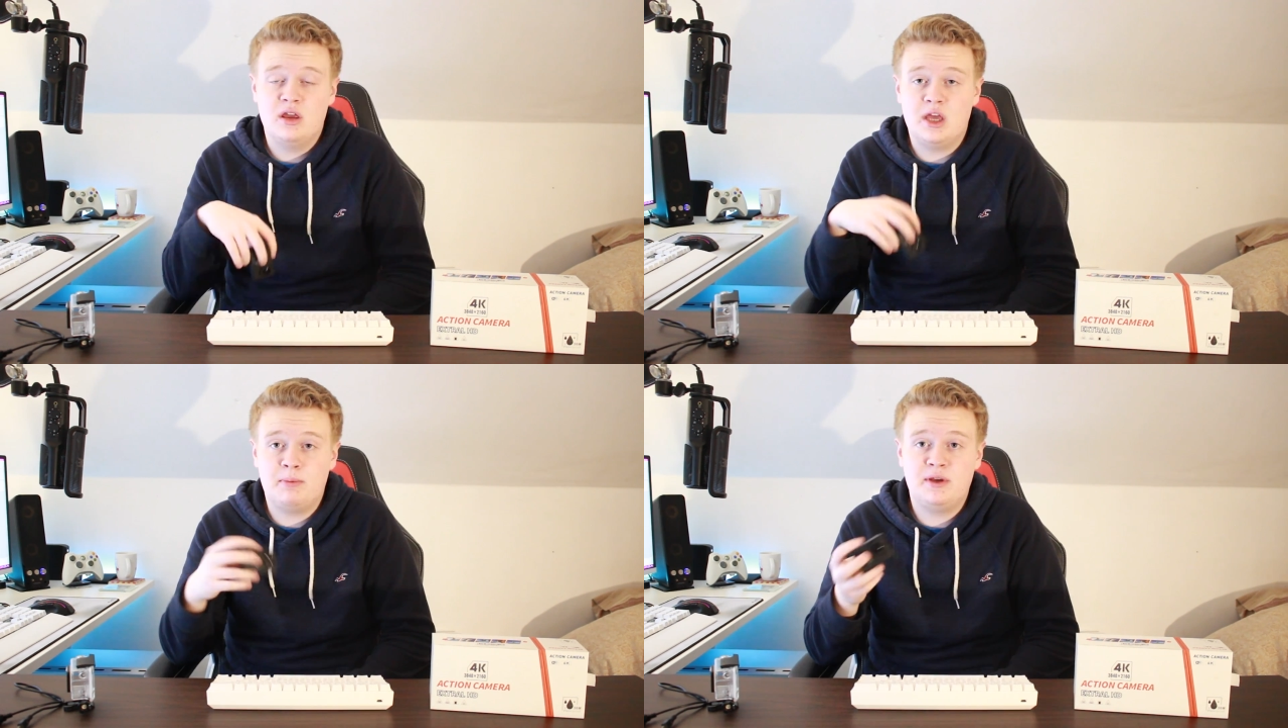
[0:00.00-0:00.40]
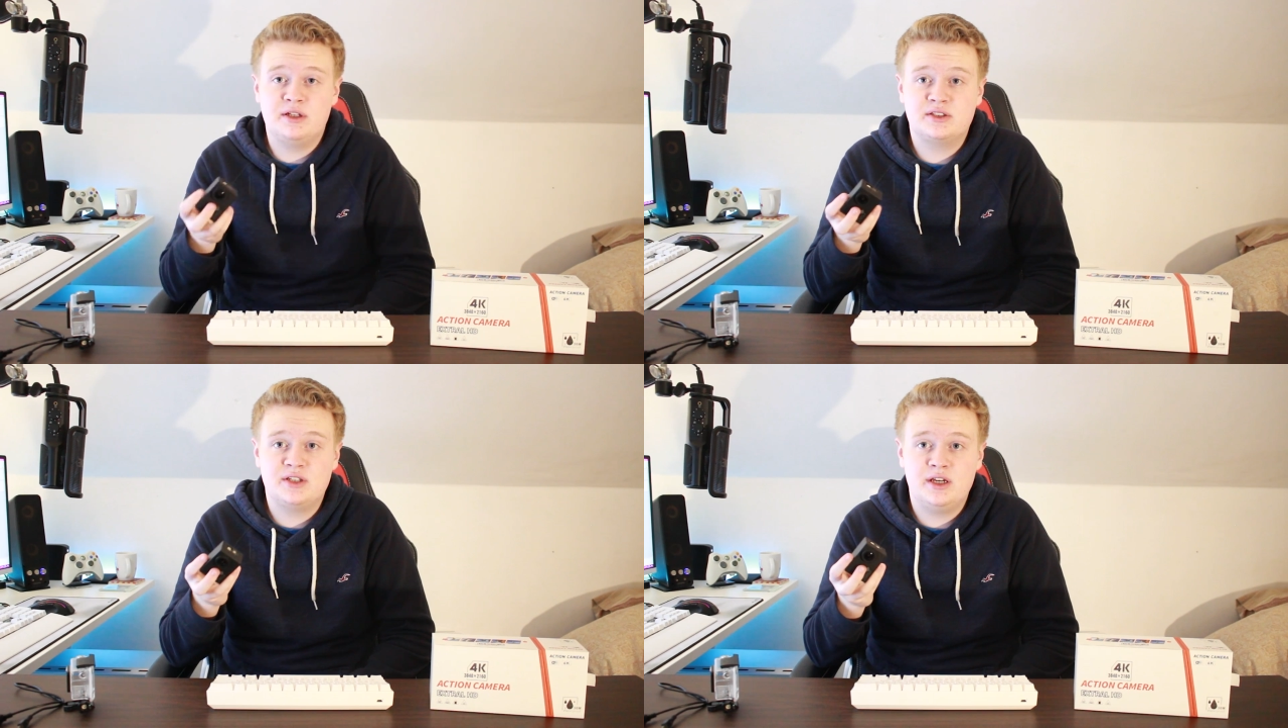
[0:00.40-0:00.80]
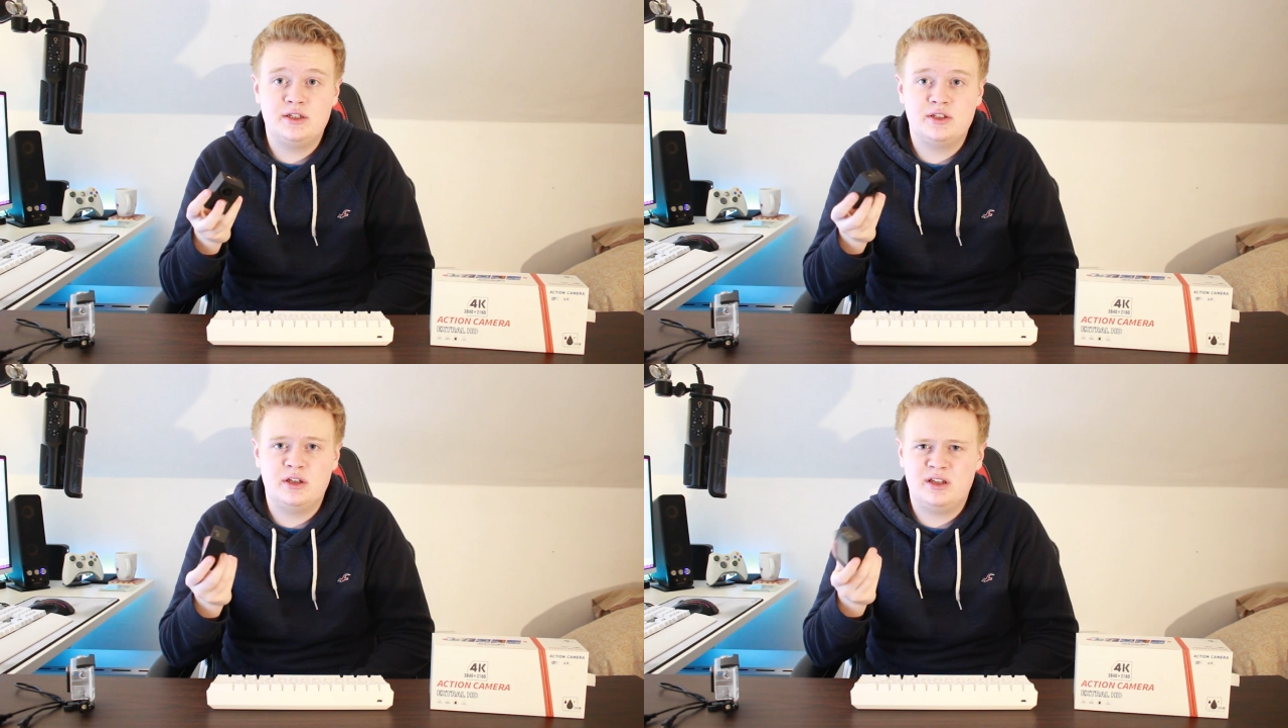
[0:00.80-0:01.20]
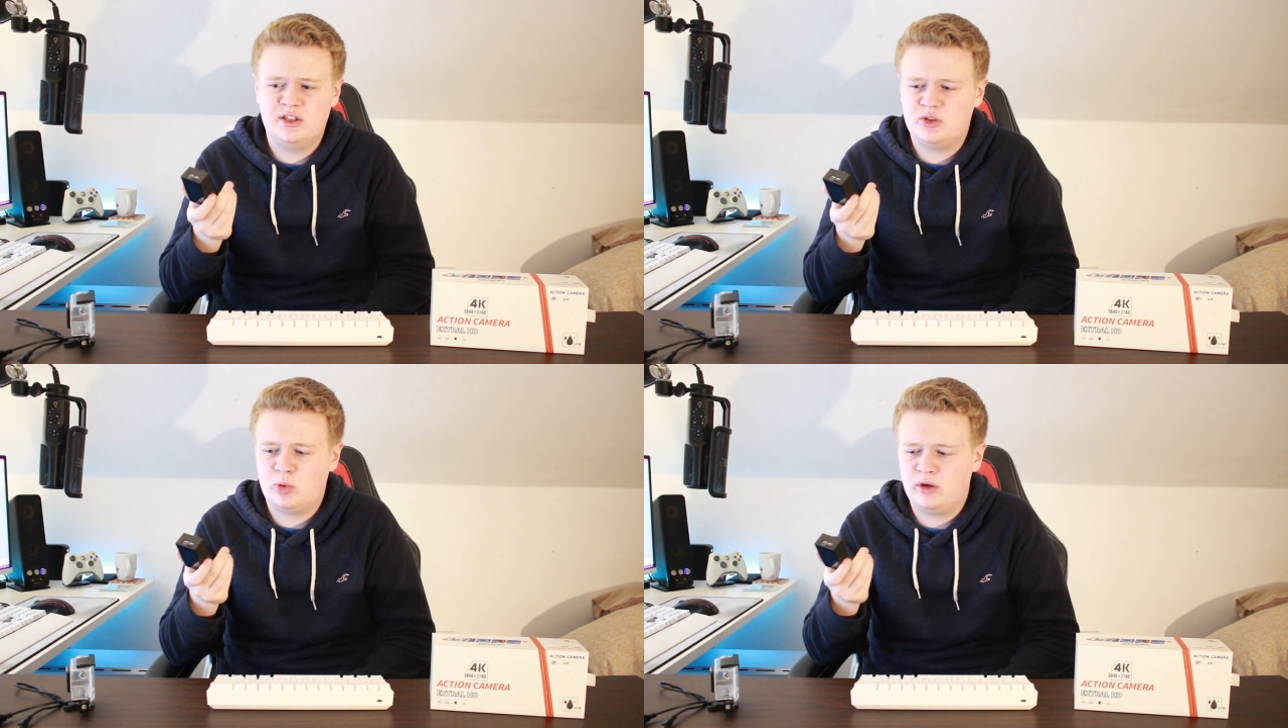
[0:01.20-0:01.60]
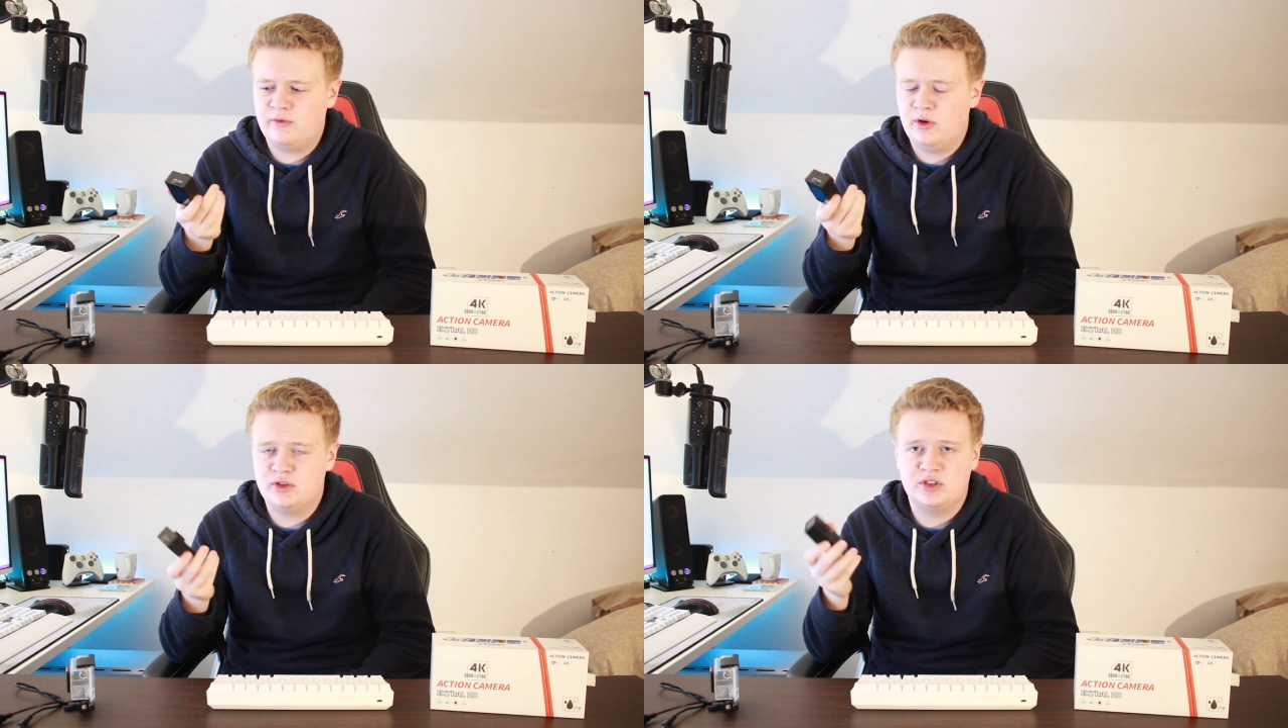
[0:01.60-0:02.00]
That being said, it is quite
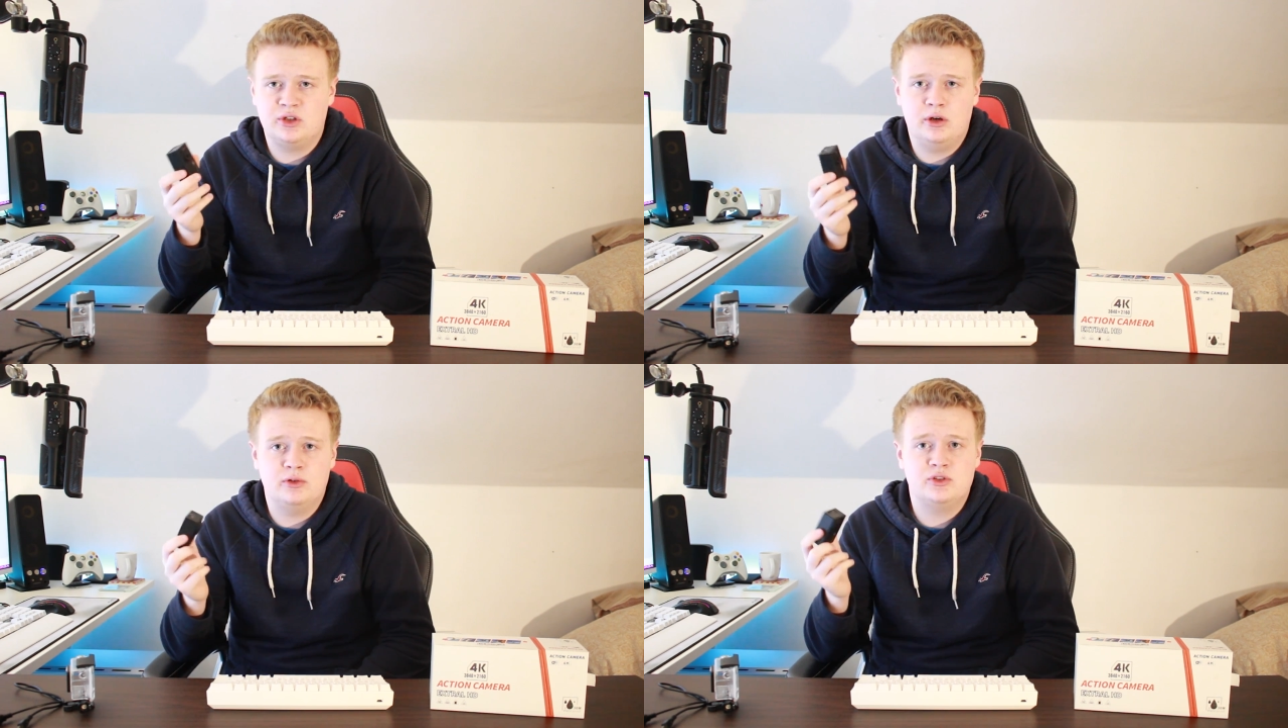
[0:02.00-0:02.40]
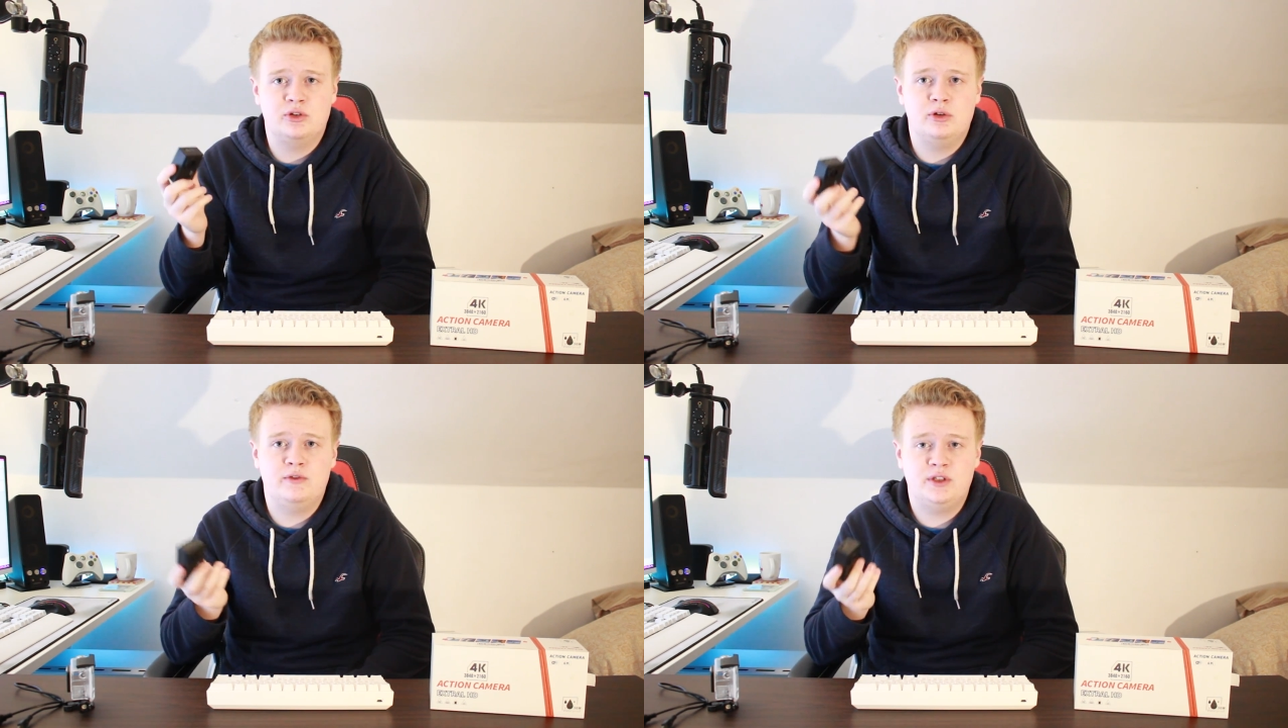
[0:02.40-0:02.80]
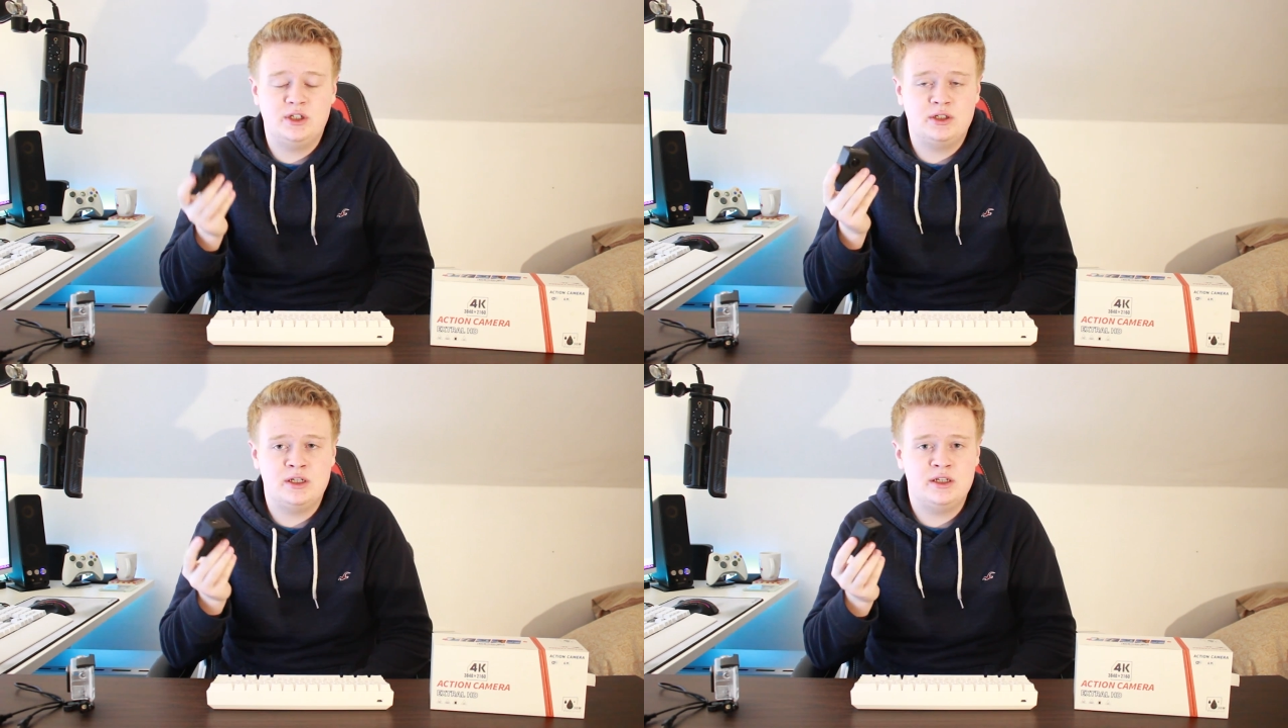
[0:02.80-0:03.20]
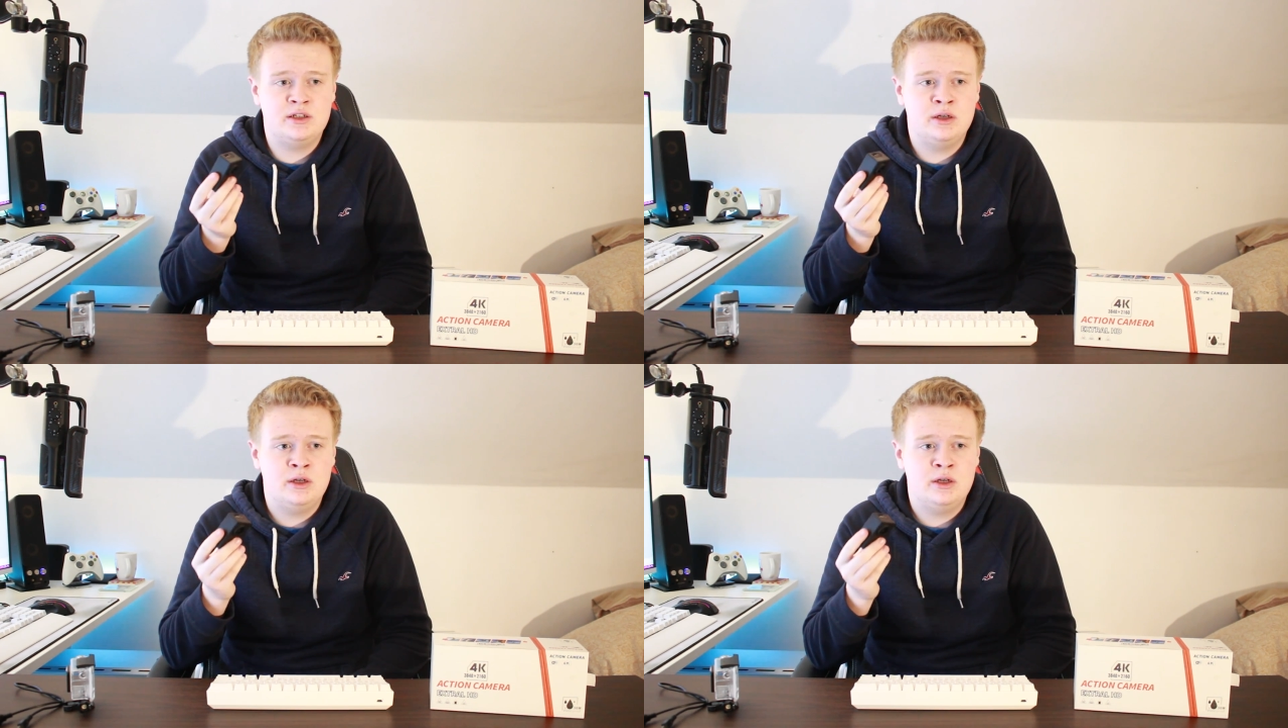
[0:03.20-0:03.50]
versatile, so if you did need